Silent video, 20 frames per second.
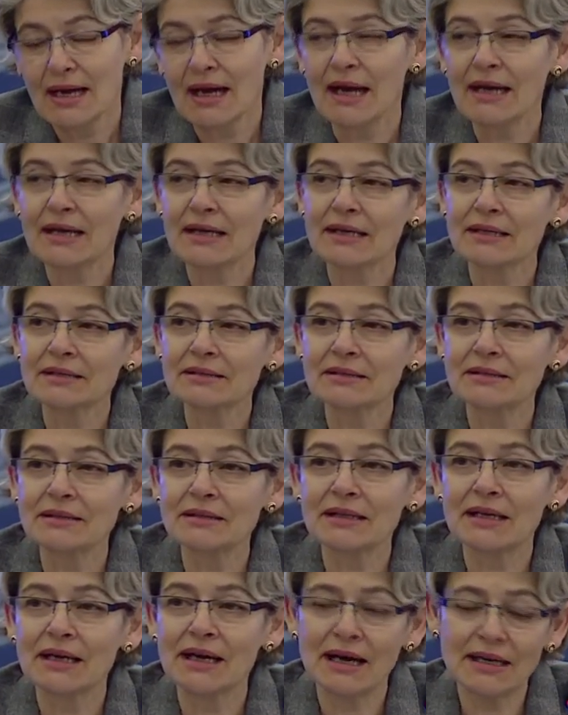I can
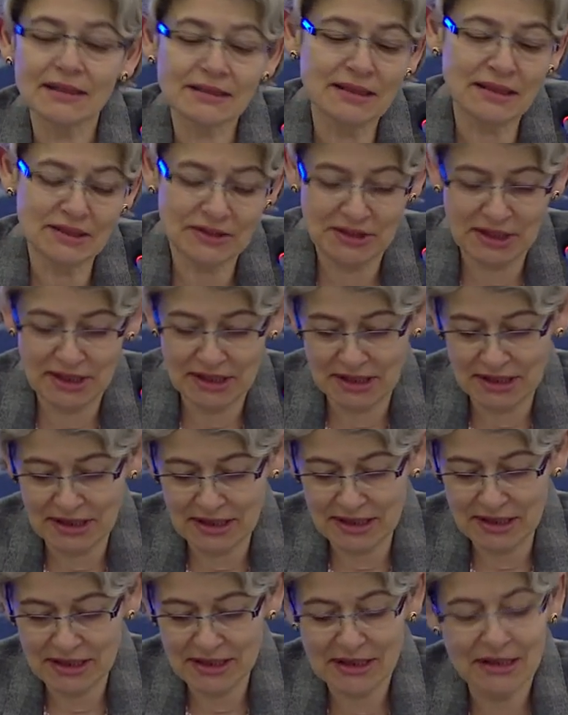hardly
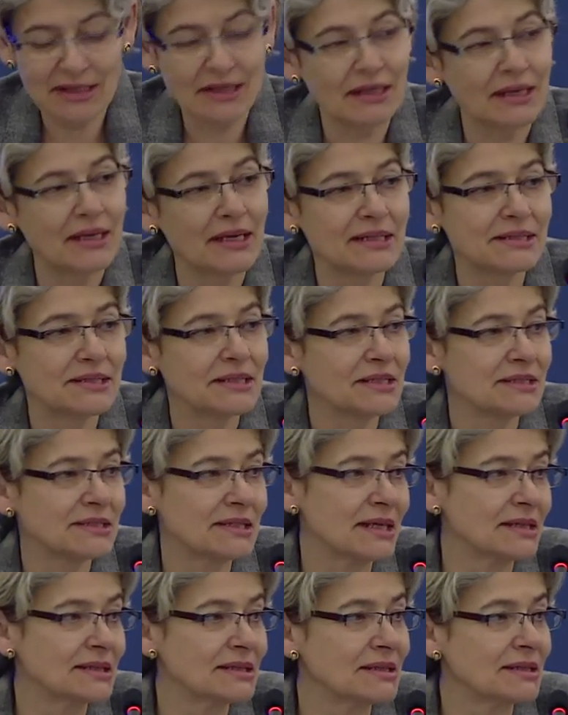think, as I
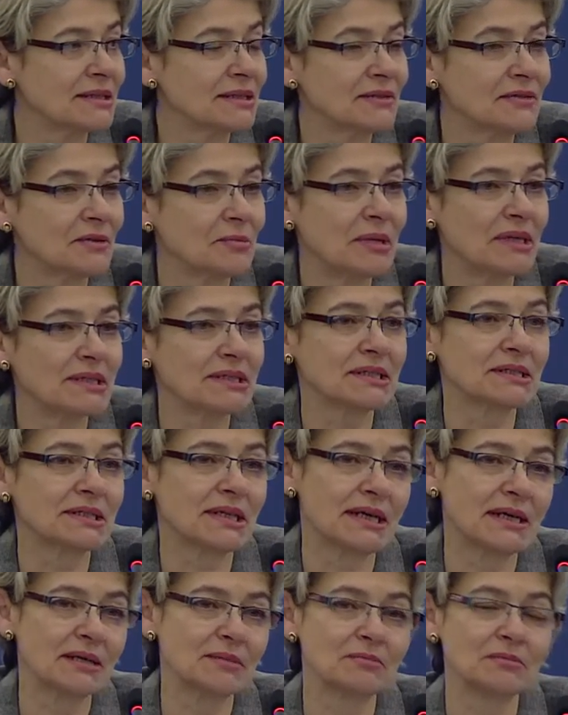said, of a better
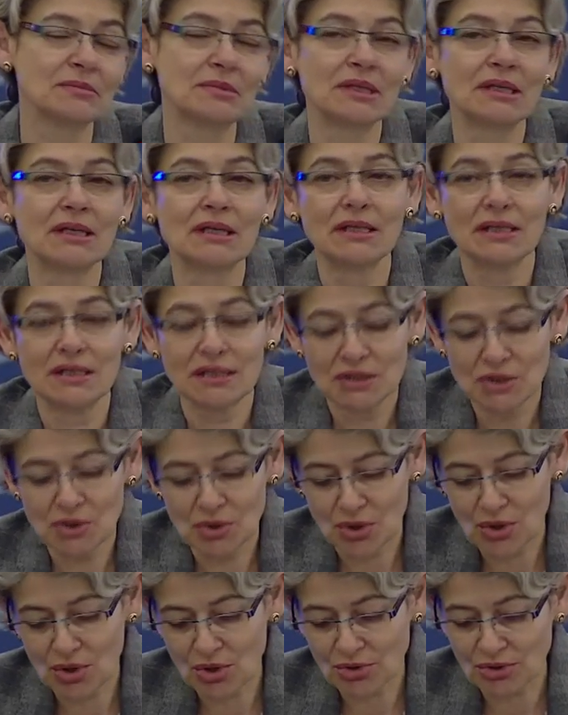time to
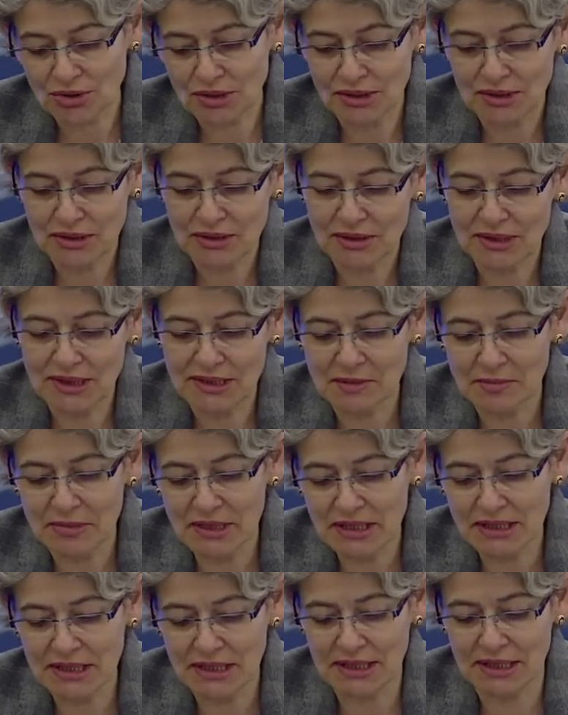hold this
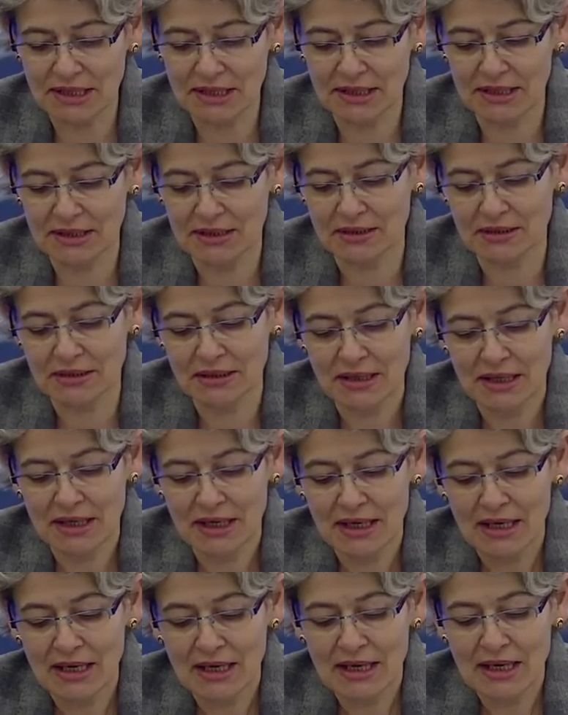meeting here.
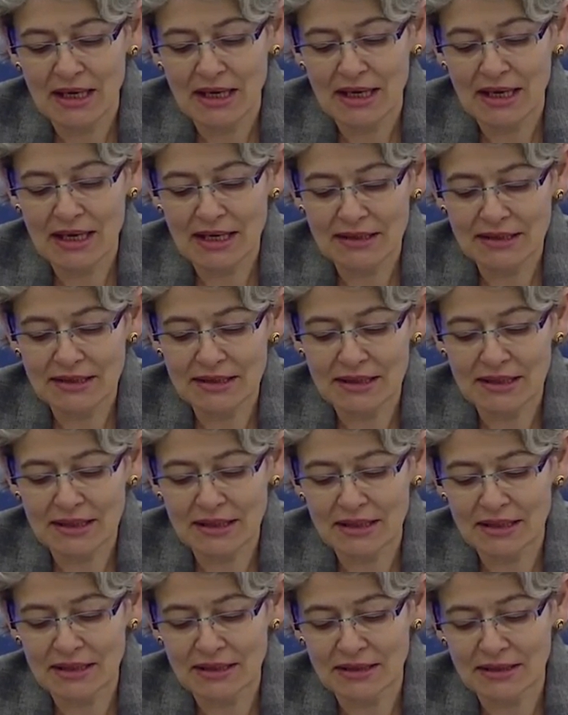And
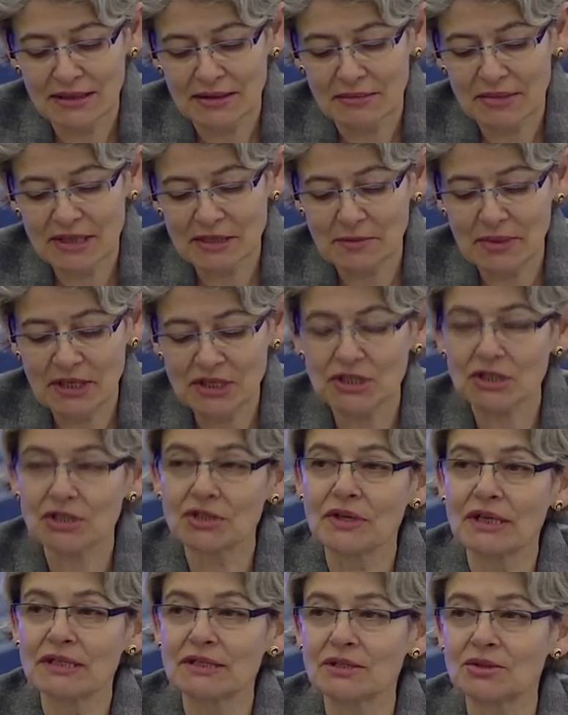uh, my special
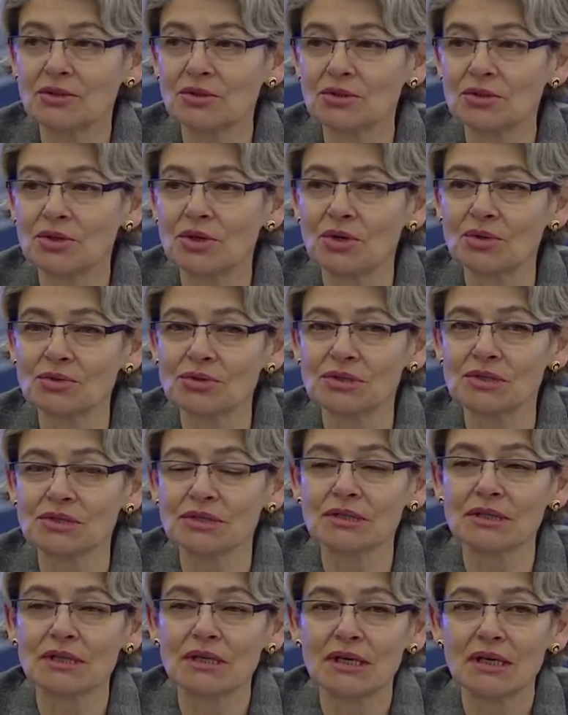gratitude
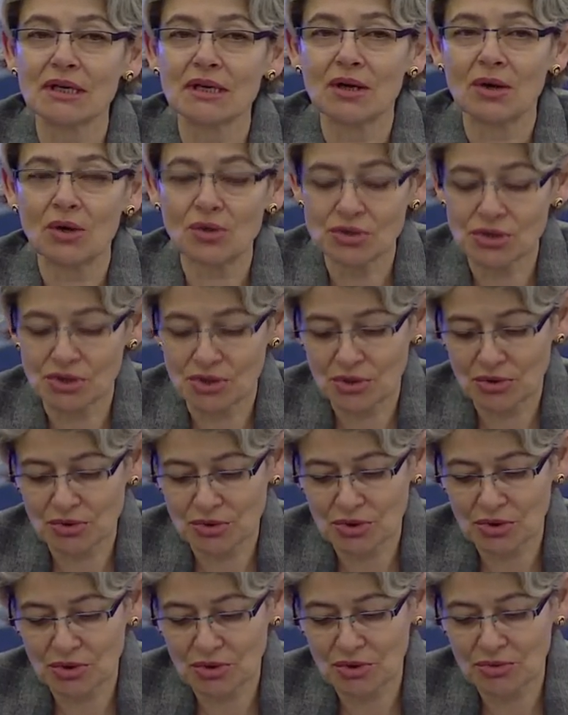goes also
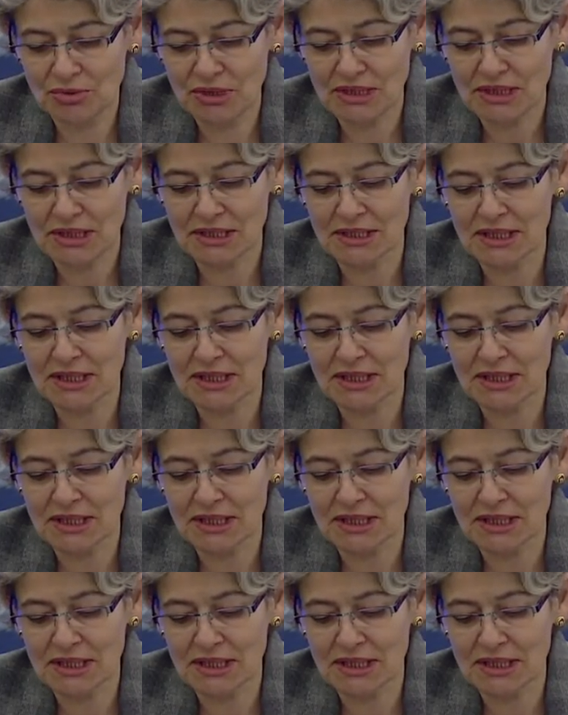to Mr.